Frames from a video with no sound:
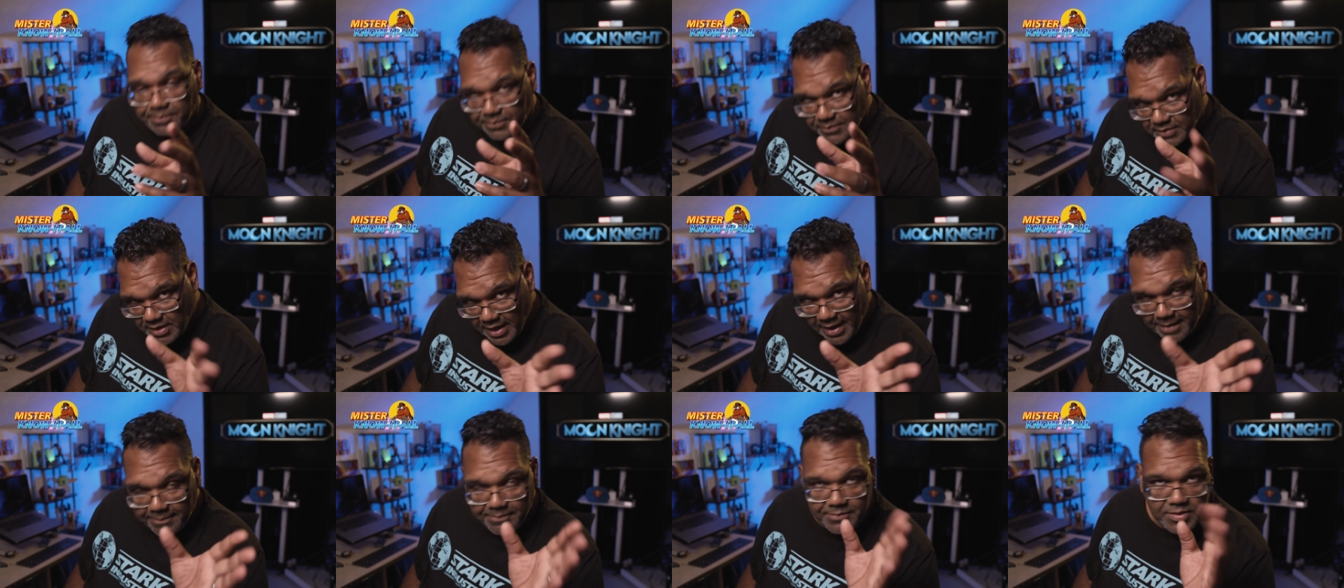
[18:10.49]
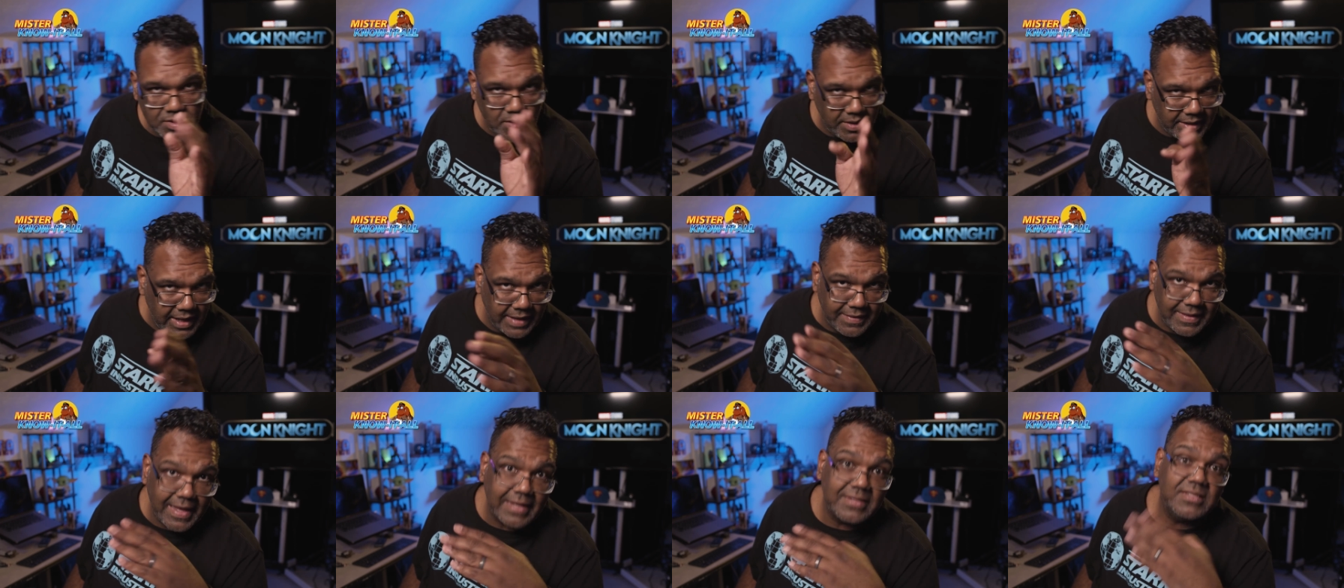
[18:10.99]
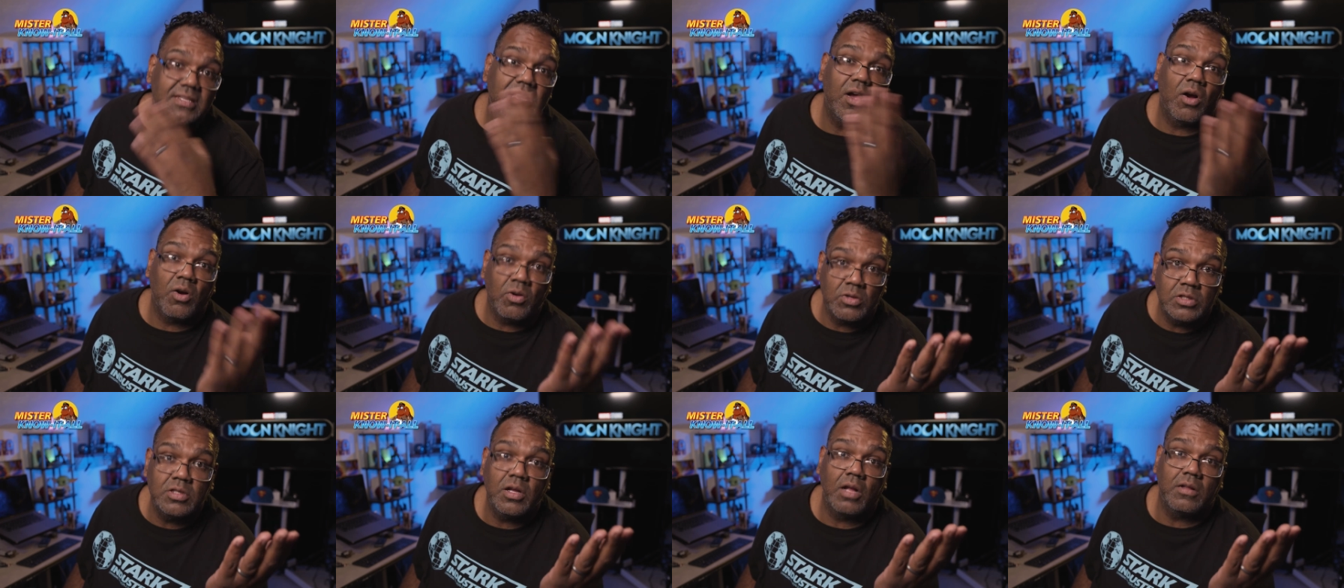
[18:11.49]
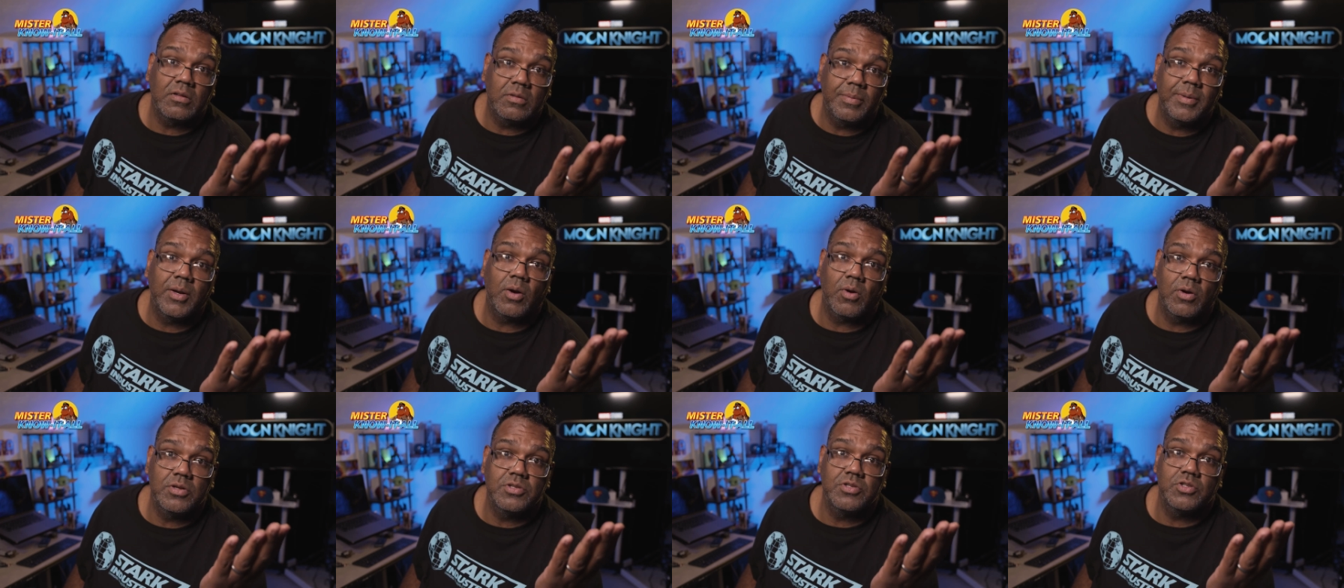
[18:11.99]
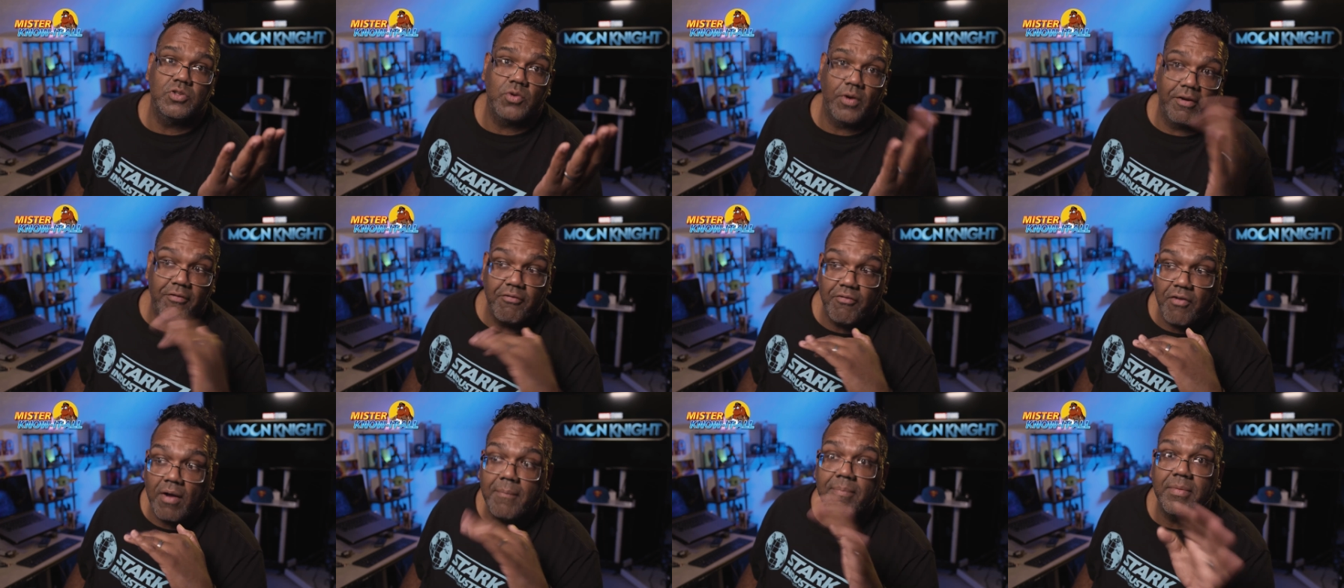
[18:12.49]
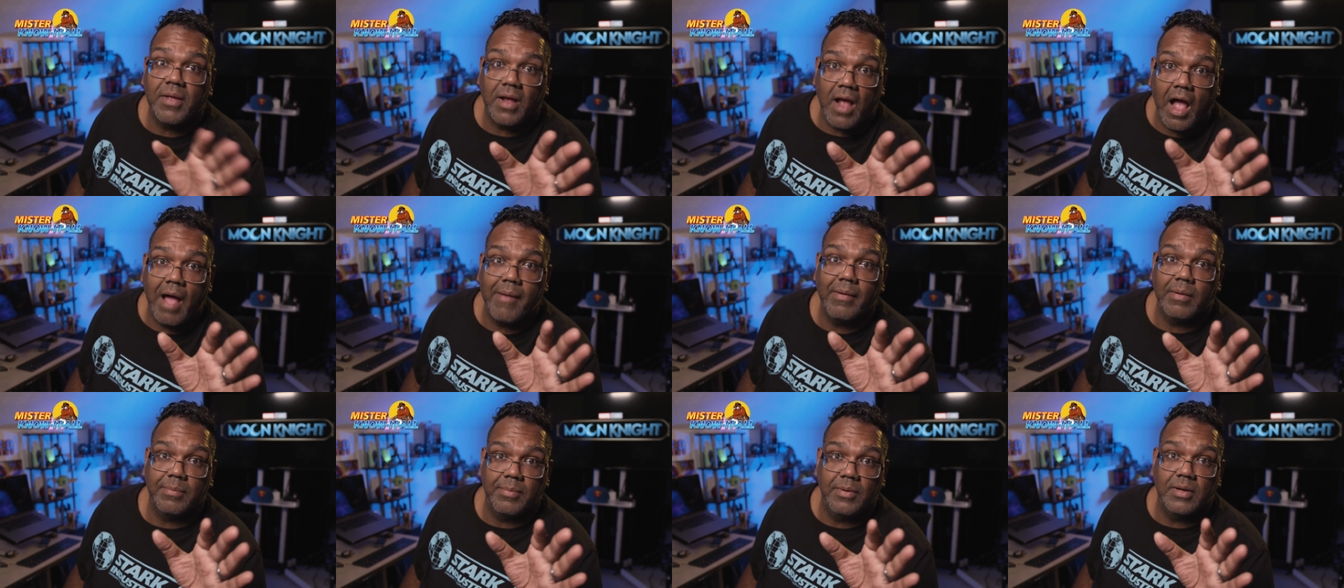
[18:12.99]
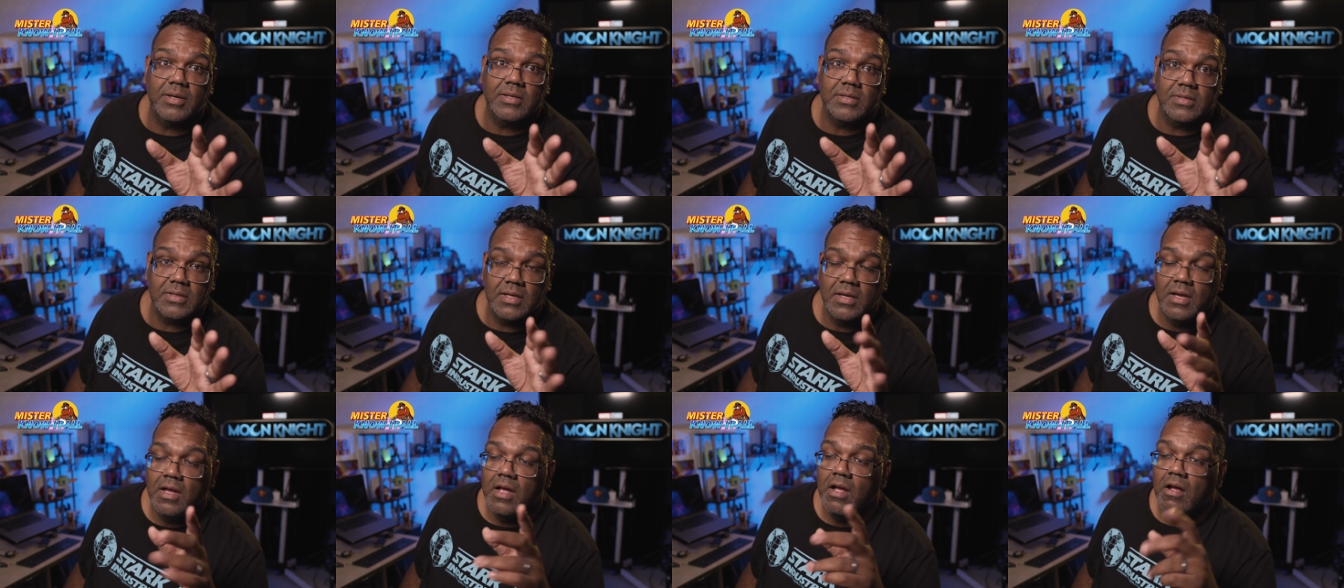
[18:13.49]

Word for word: Okay, so again, that's the ultimate origin story from the comic books,